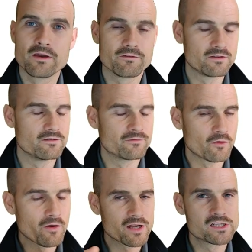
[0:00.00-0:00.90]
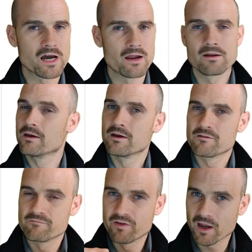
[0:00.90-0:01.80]
This is very agile,
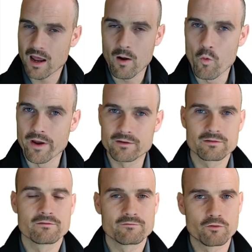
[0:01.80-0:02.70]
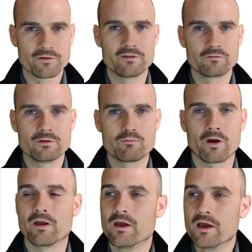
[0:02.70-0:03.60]
very lightweight, very easy to
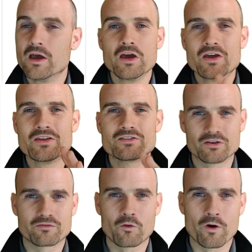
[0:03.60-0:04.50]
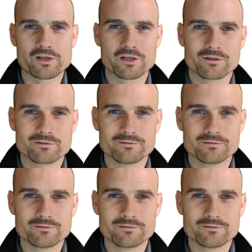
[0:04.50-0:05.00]
deploy. Thanks for watching.